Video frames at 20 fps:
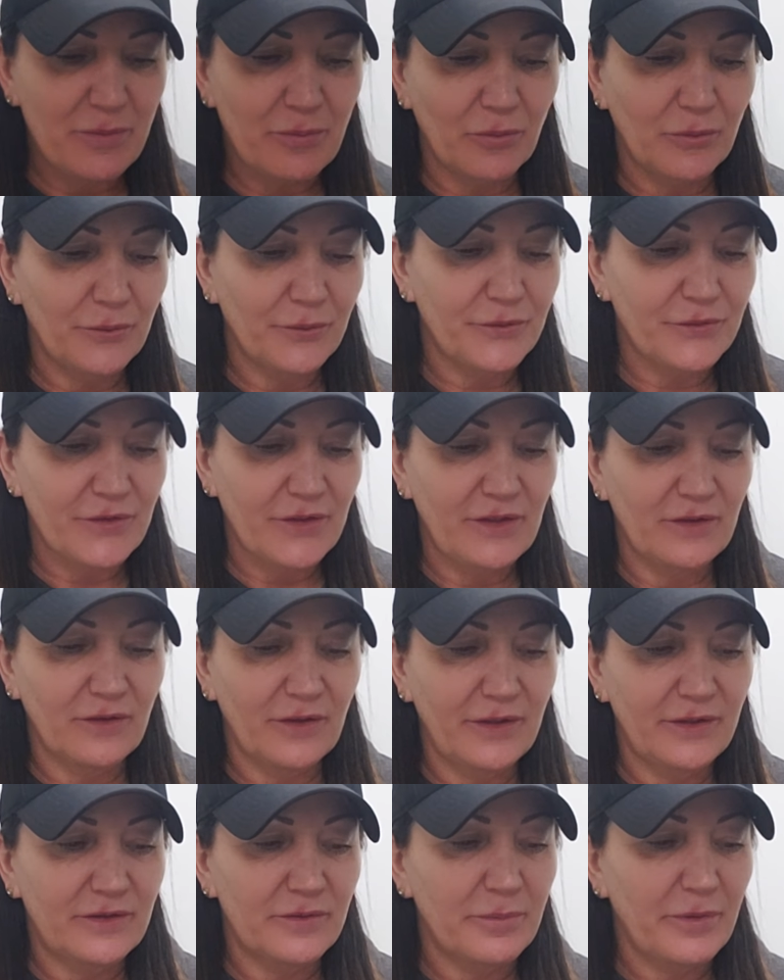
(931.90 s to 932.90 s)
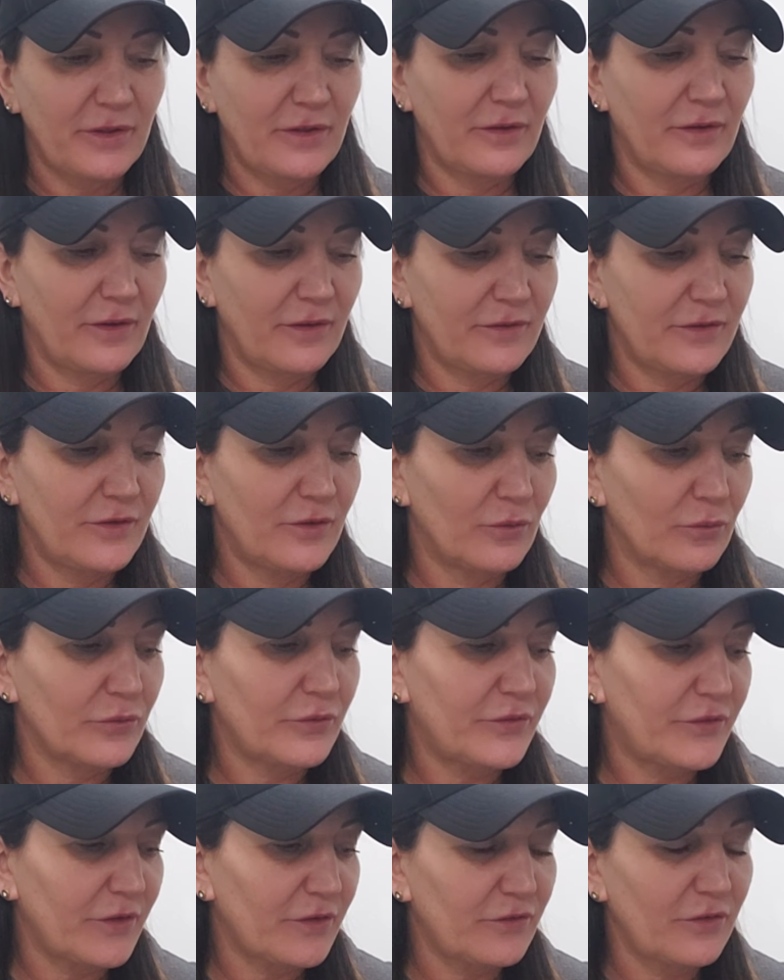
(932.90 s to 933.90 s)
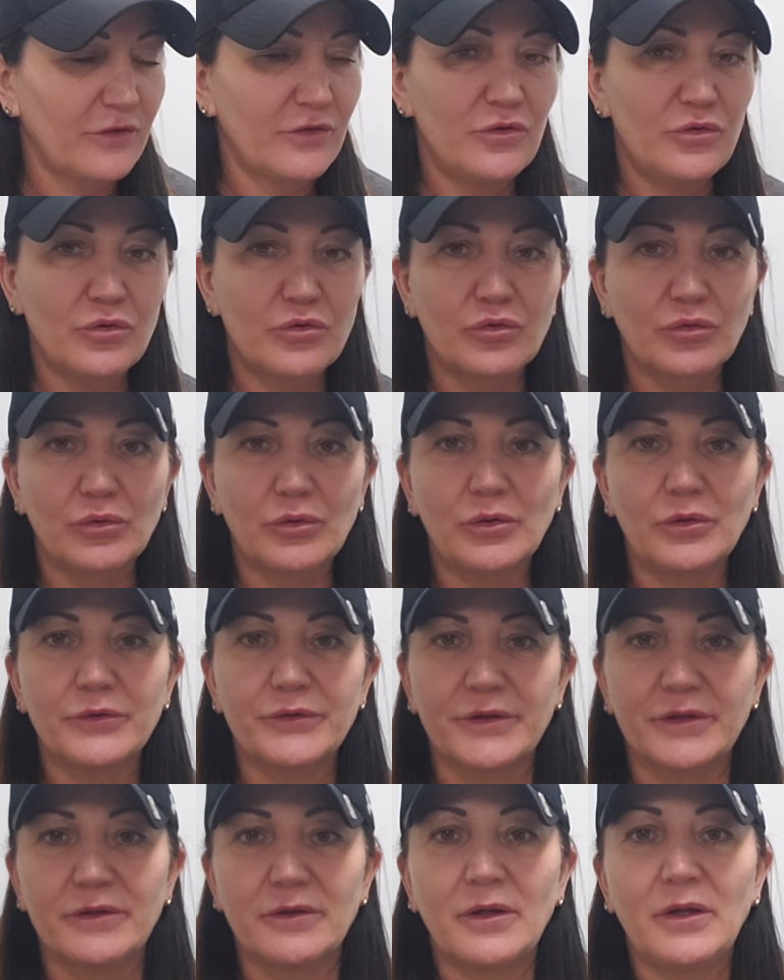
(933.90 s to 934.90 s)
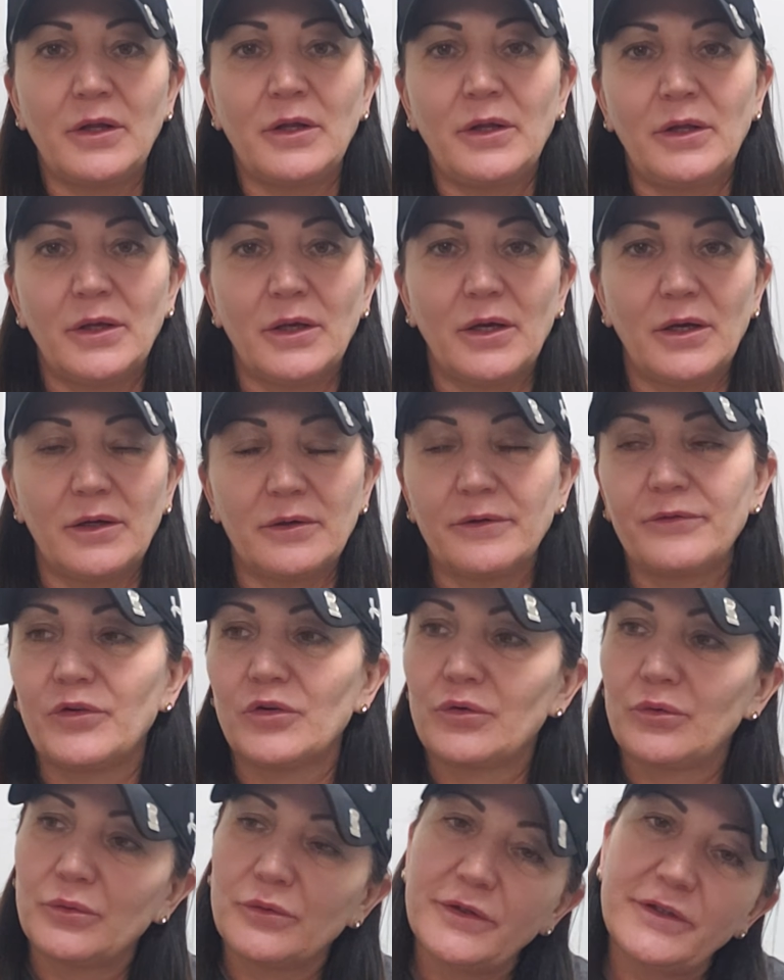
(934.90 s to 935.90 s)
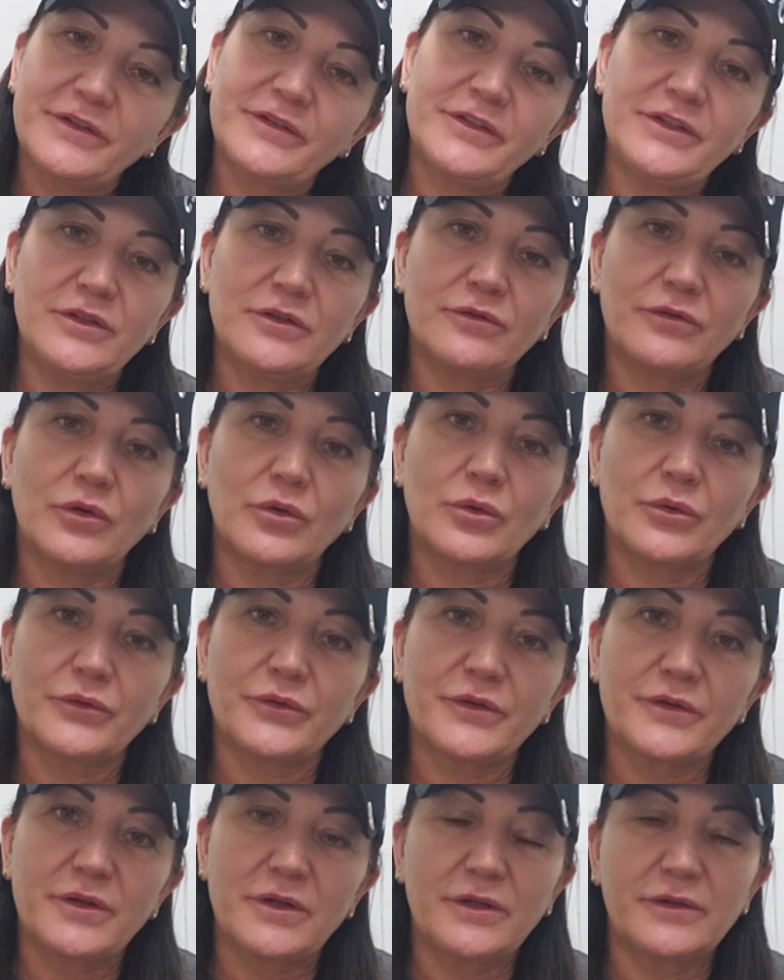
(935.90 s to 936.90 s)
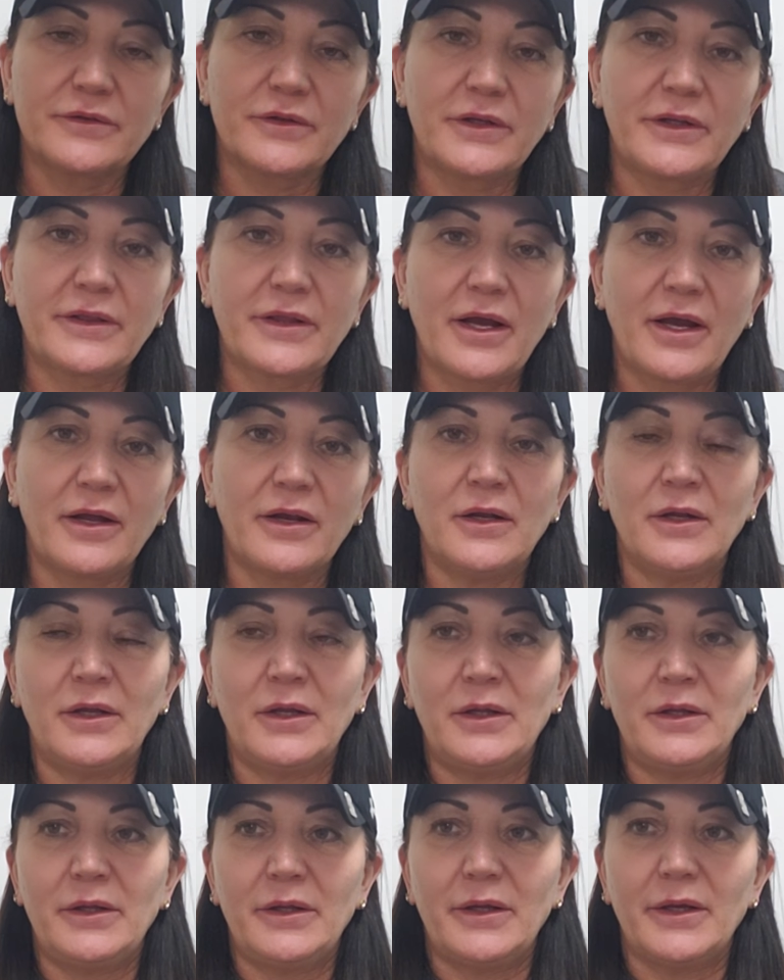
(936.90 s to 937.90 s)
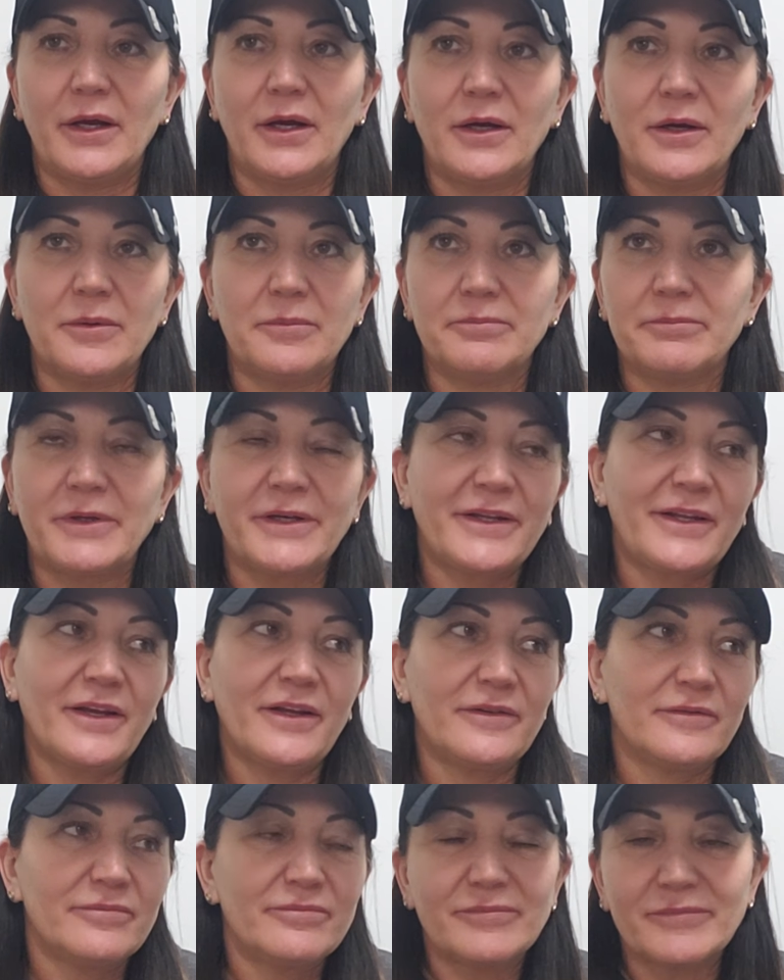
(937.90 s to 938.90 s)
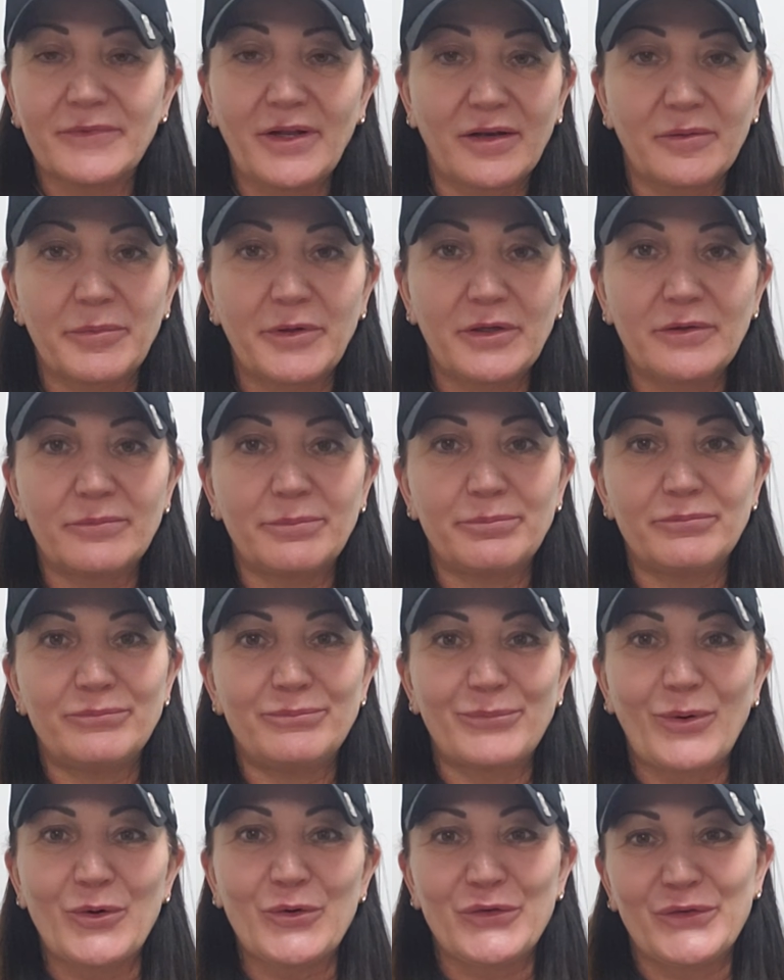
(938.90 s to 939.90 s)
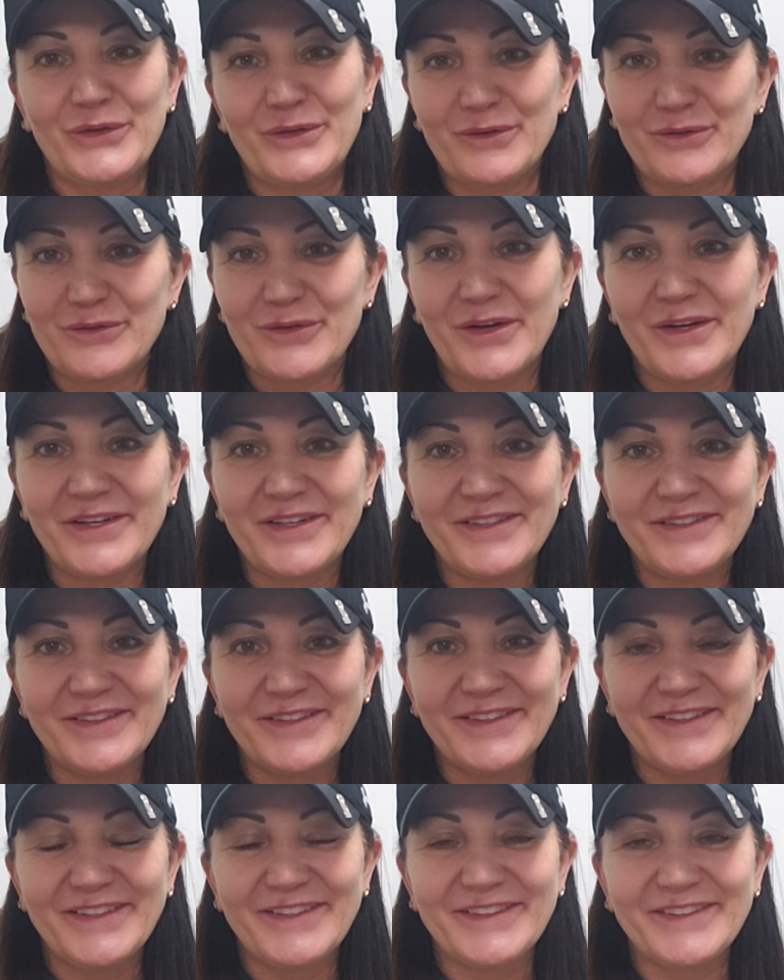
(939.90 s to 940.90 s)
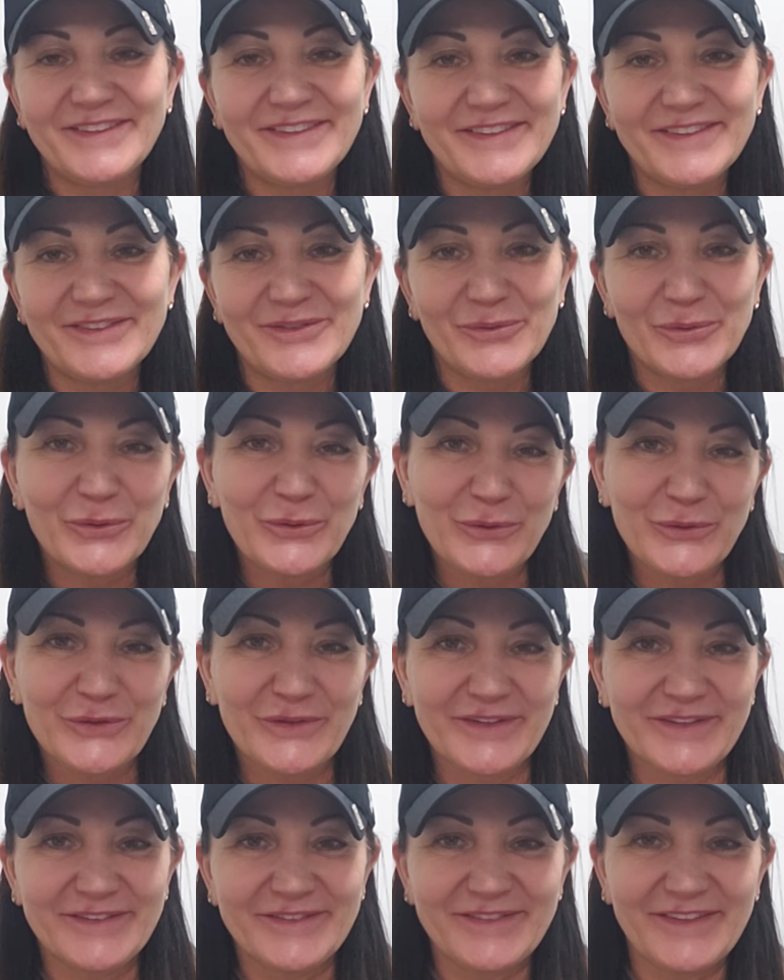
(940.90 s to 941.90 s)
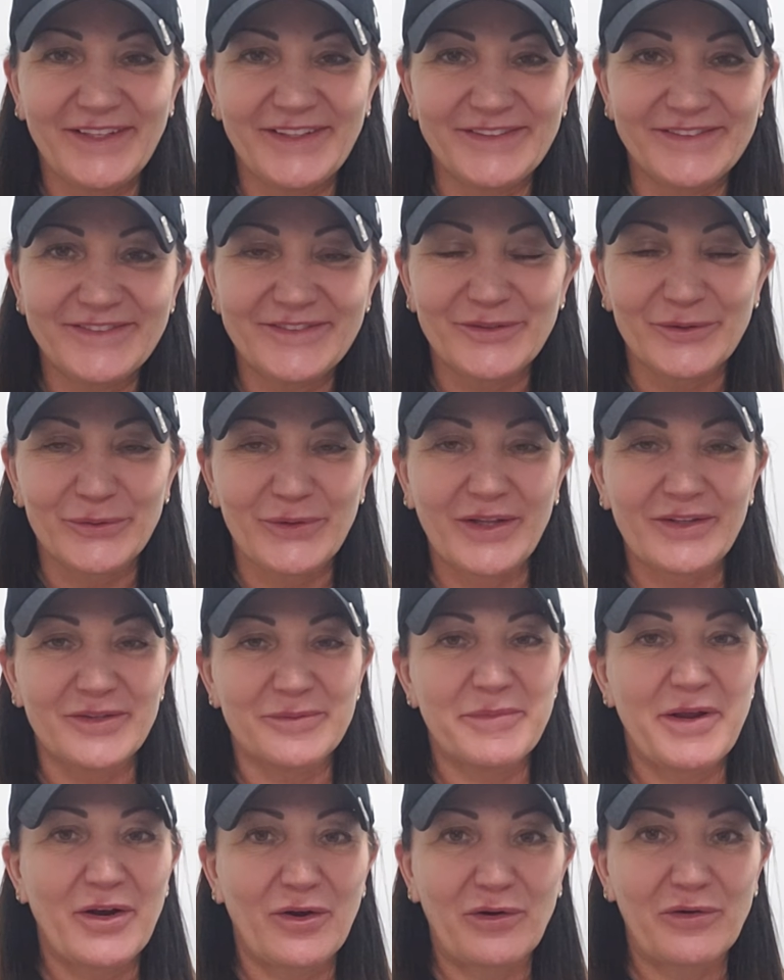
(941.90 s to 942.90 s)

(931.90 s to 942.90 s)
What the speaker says: will say like depending on, you know, stick to neutrals and if you're doing like senior photos and things like that. But again, not a big person of rules, and so that's a matter of